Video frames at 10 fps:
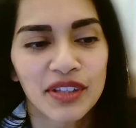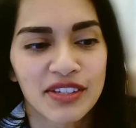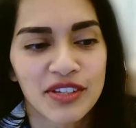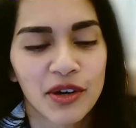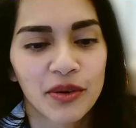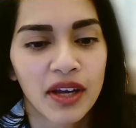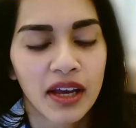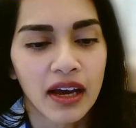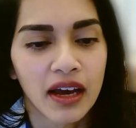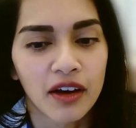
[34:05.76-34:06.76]
So,
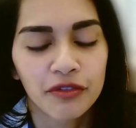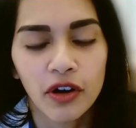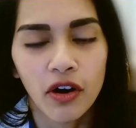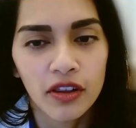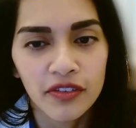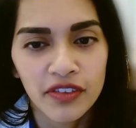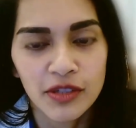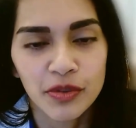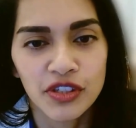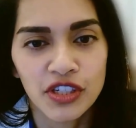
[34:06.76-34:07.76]
uh, for all of these
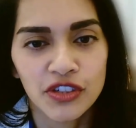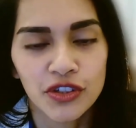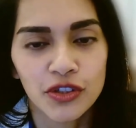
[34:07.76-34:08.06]
procedures,